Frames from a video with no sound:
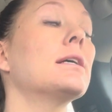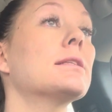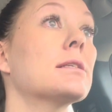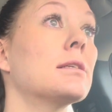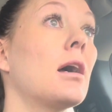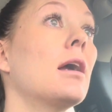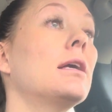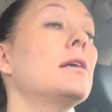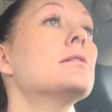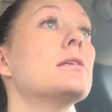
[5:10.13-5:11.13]
it's not
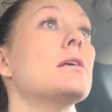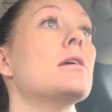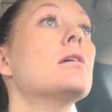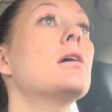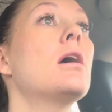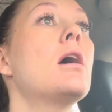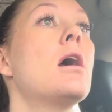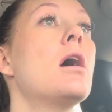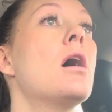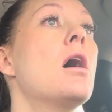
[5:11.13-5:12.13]
easy.
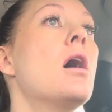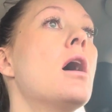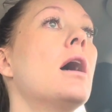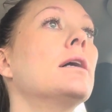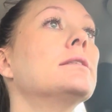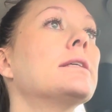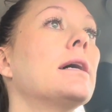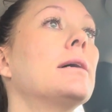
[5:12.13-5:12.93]
And,